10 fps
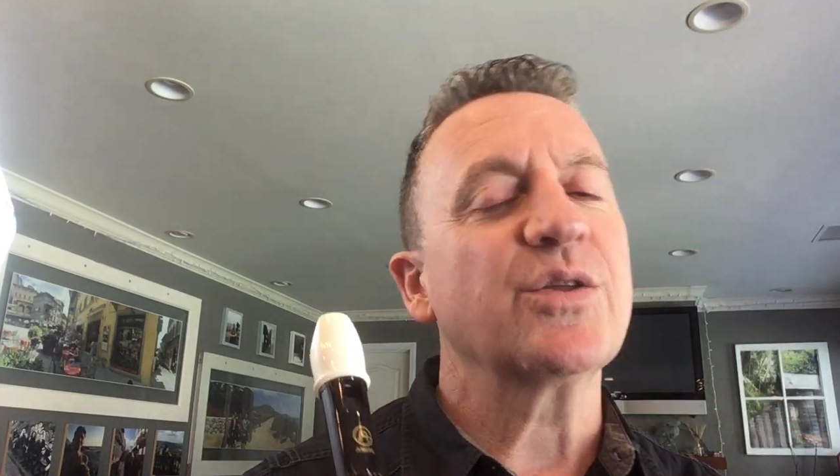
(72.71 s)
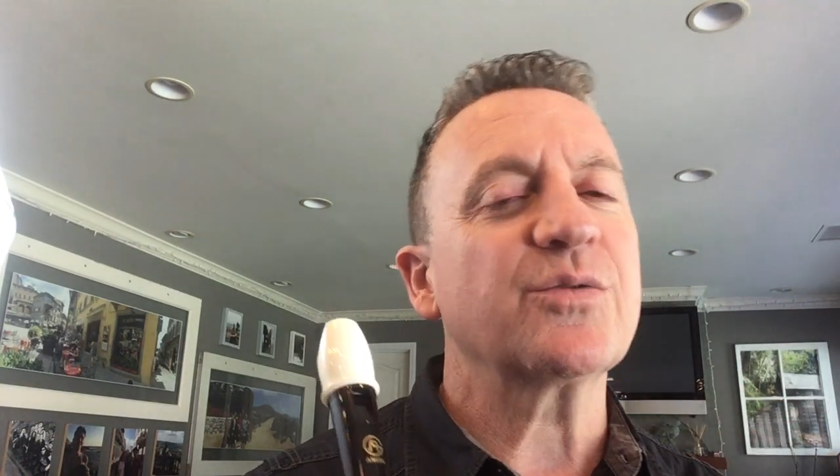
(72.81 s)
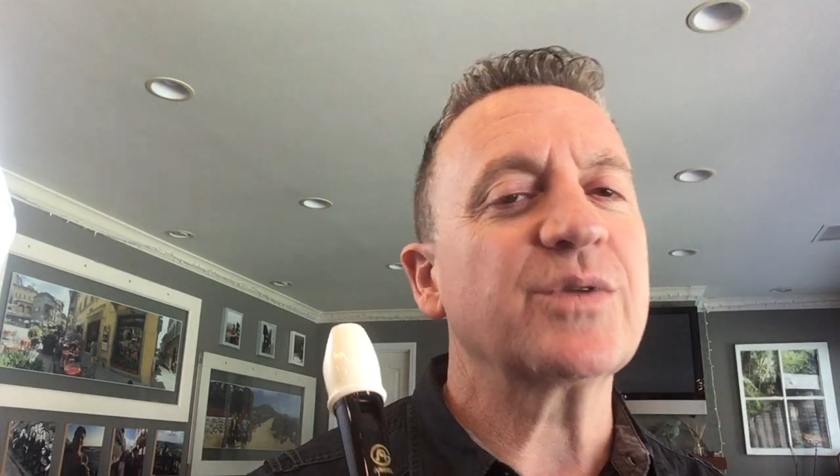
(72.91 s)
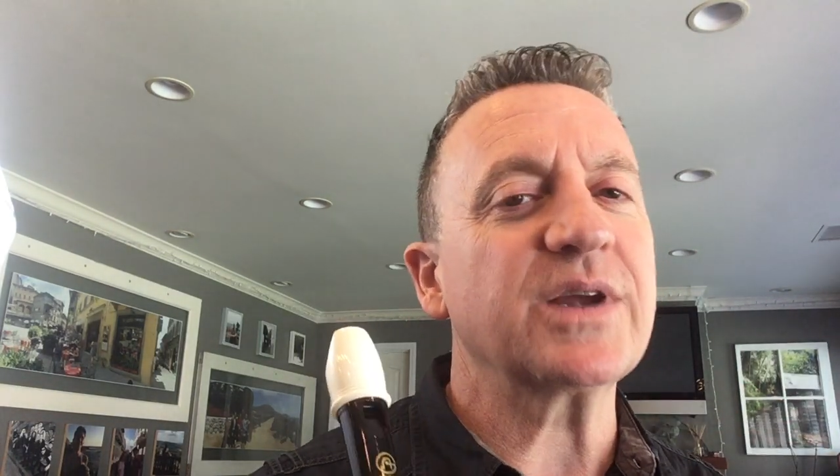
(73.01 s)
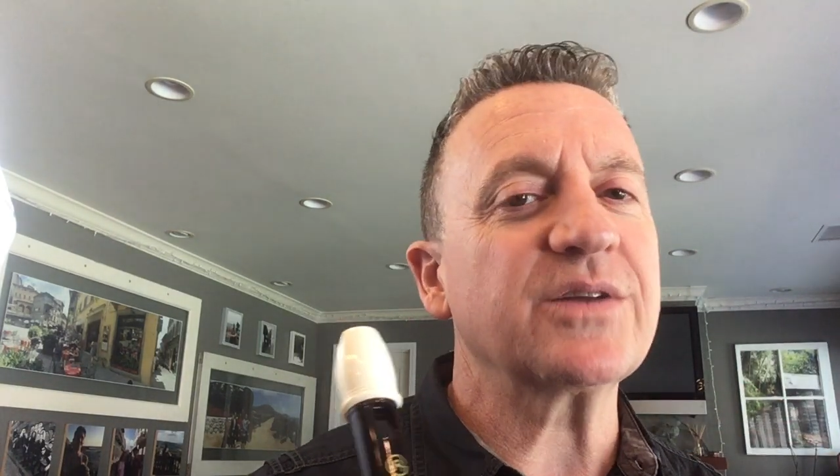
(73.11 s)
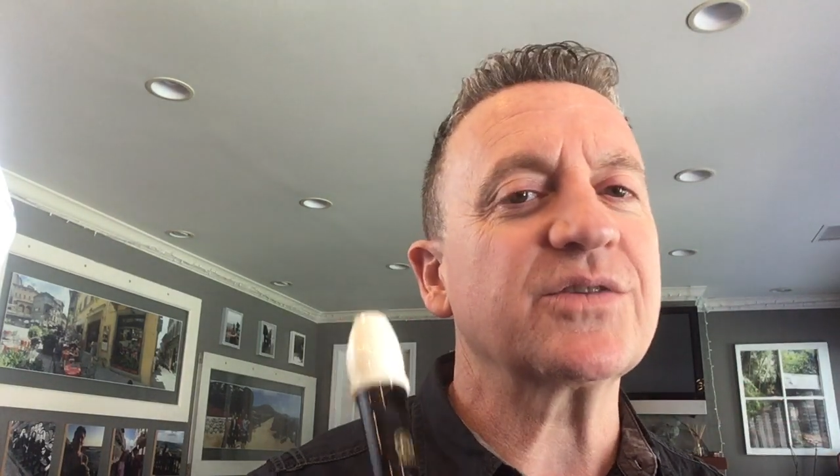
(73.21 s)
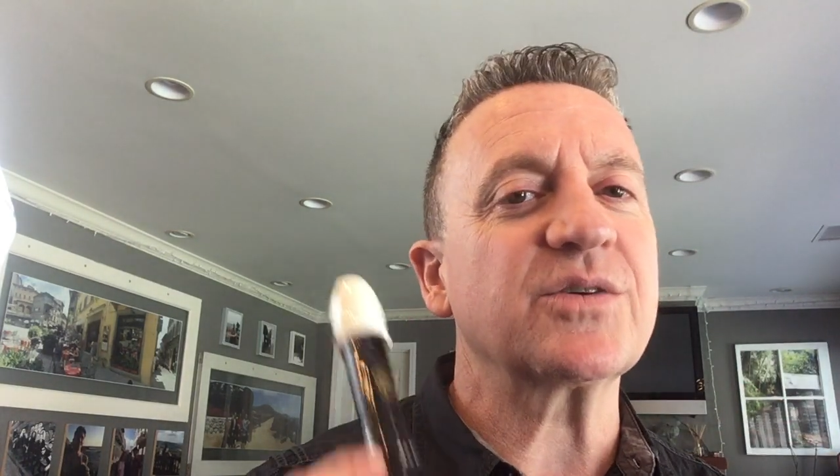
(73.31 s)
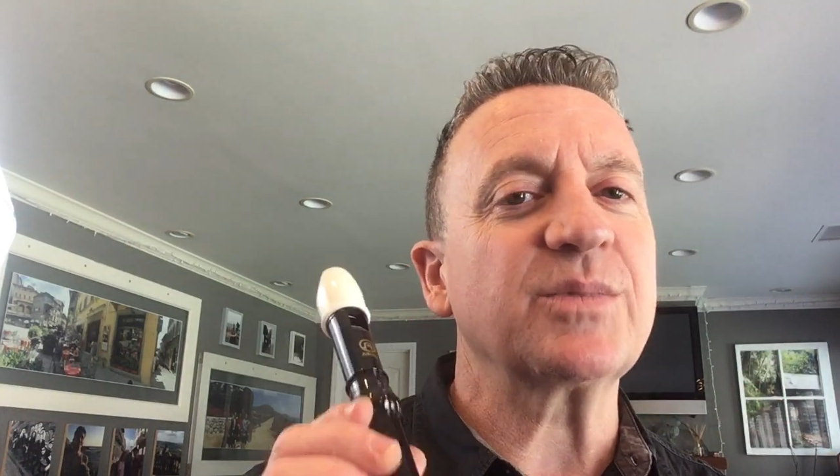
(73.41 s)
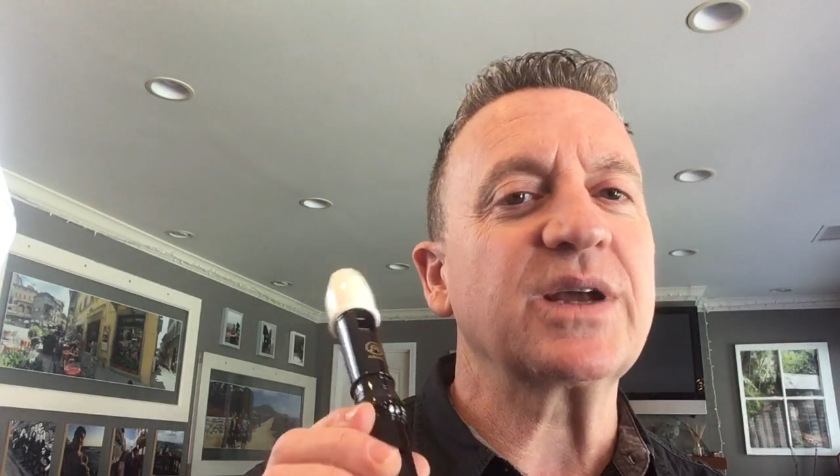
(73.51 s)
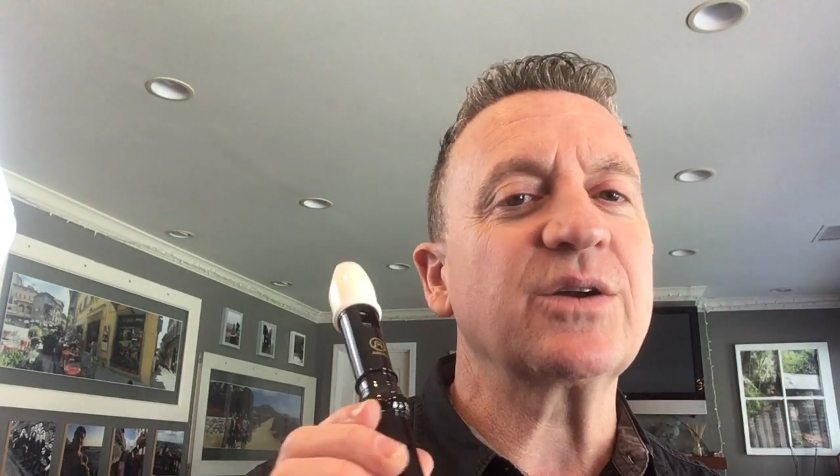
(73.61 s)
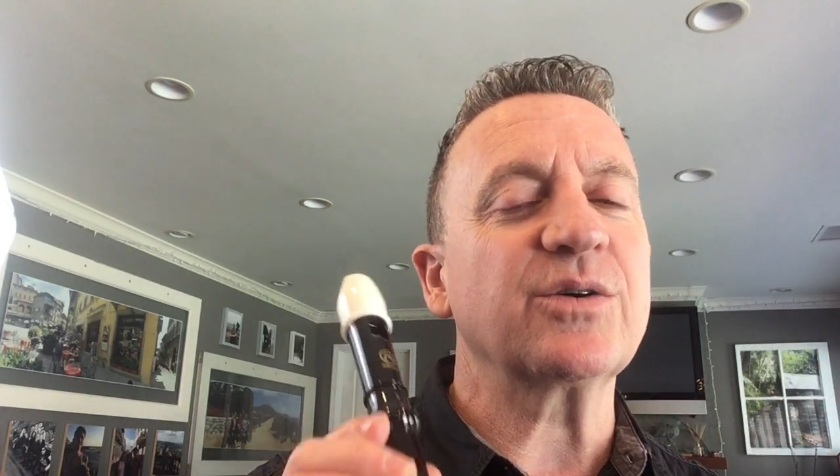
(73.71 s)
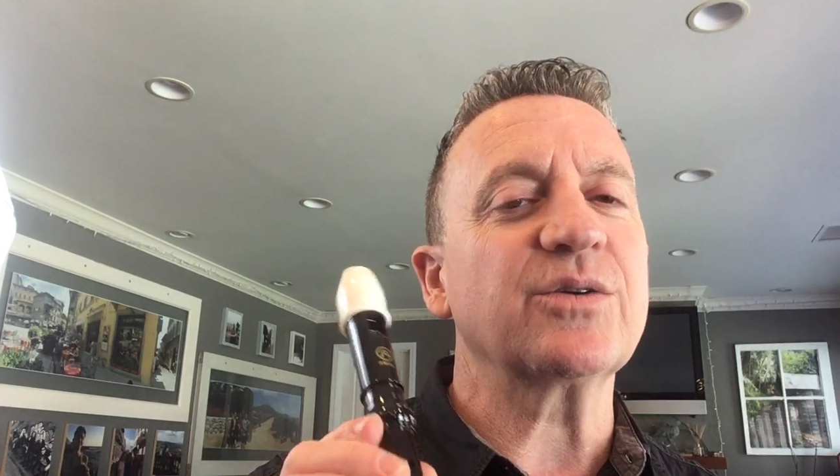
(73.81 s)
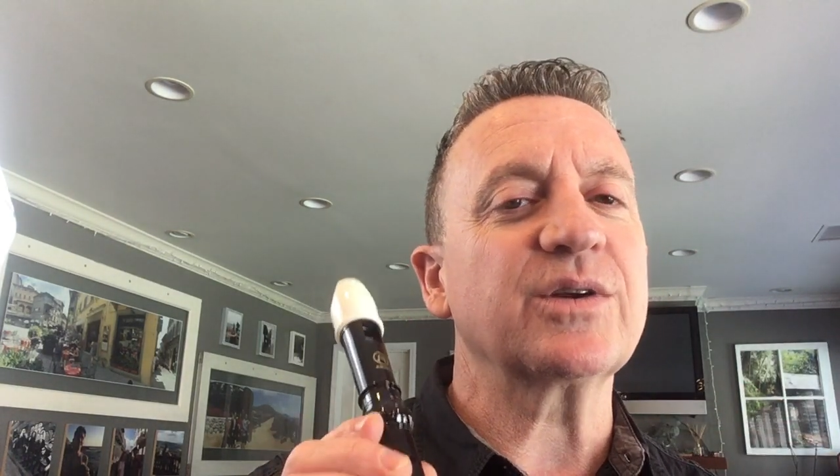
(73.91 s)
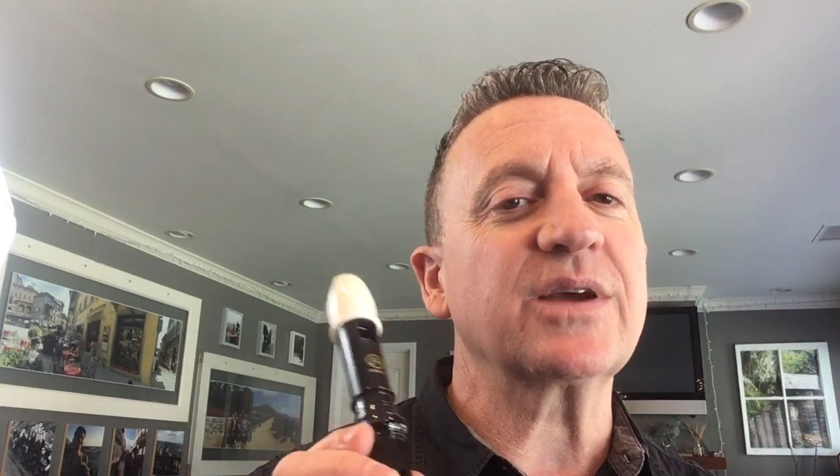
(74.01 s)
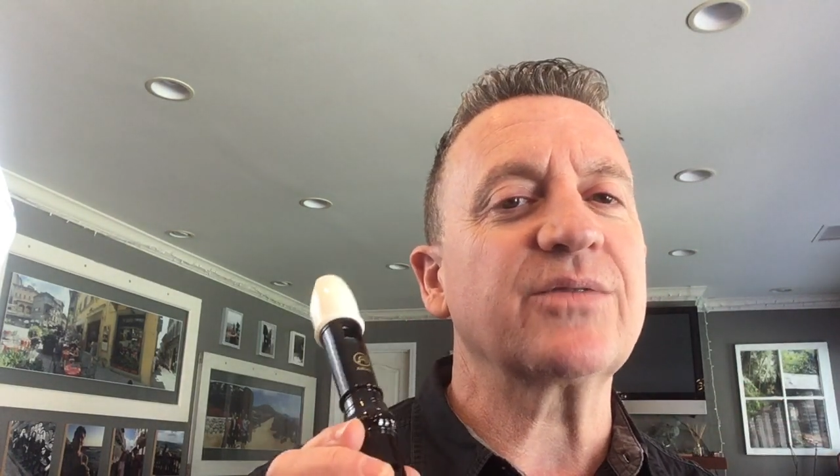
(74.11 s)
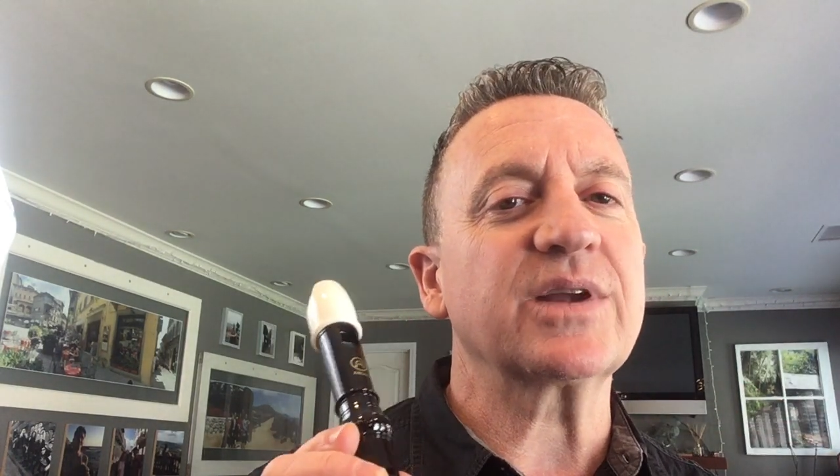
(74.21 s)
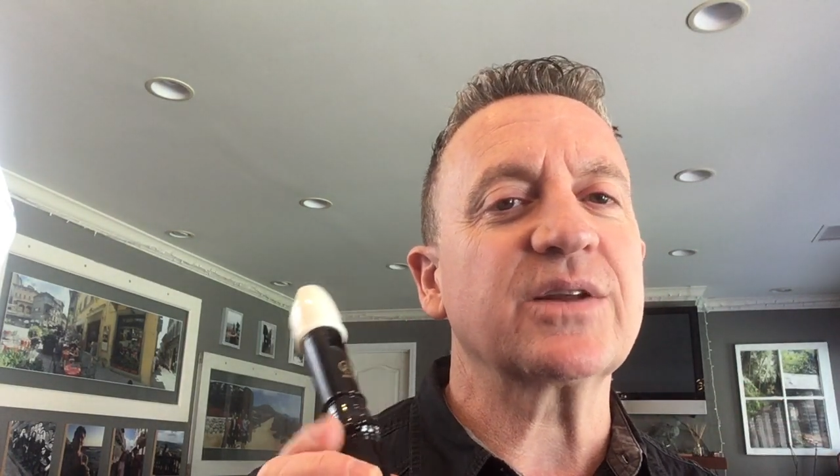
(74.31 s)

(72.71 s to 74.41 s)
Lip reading: through the instrument, or you'll definitely